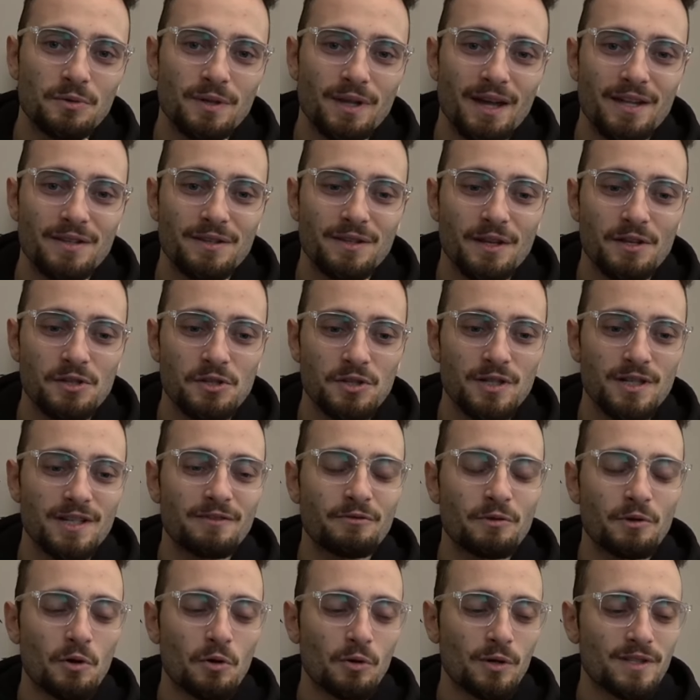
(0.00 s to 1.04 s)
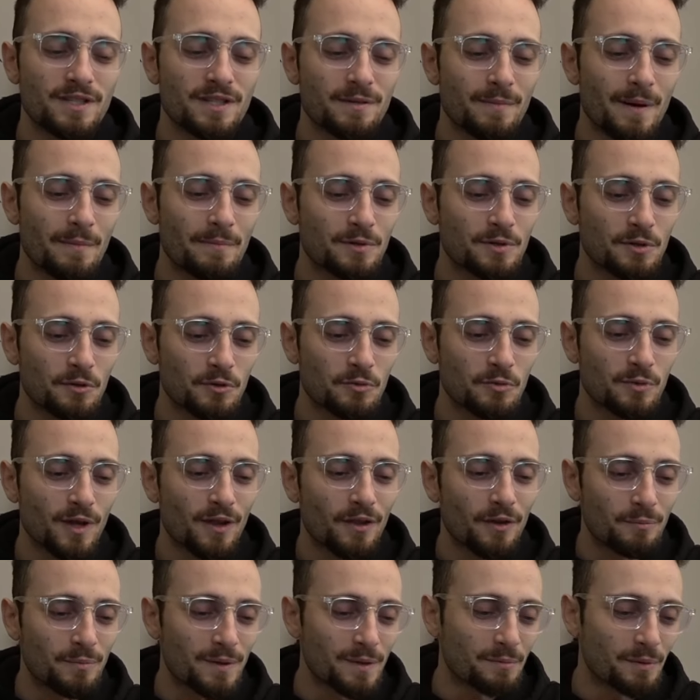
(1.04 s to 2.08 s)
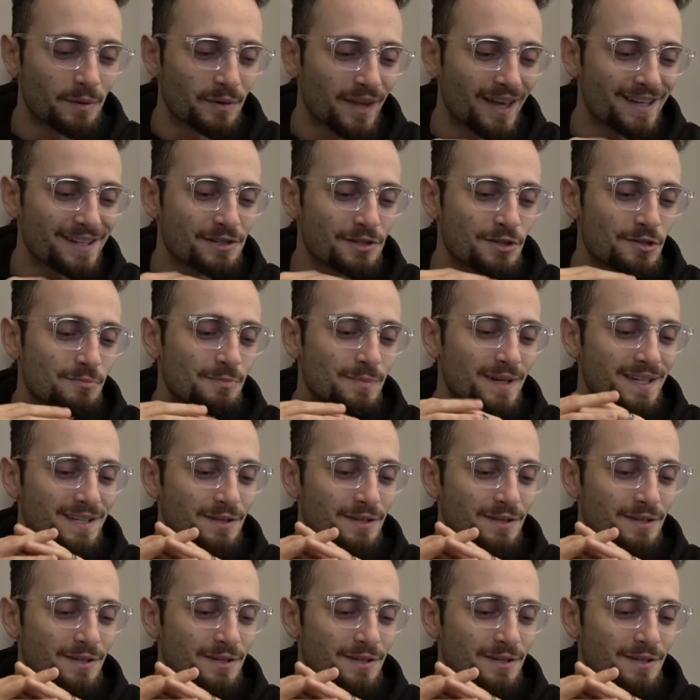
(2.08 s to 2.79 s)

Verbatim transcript: Not, not he recorded some episodes with other people, not just me.